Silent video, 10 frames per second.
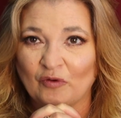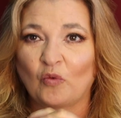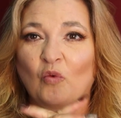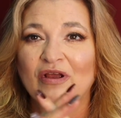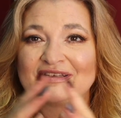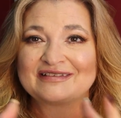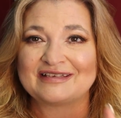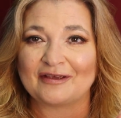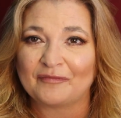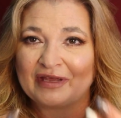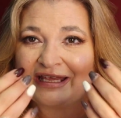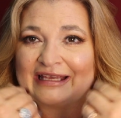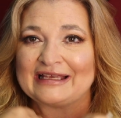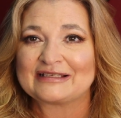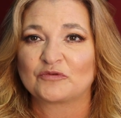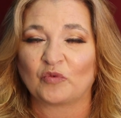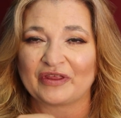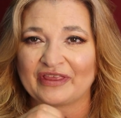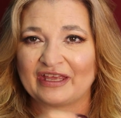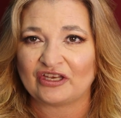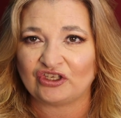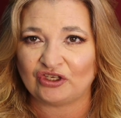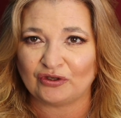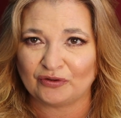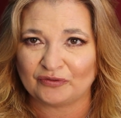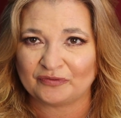Wisdom is within you.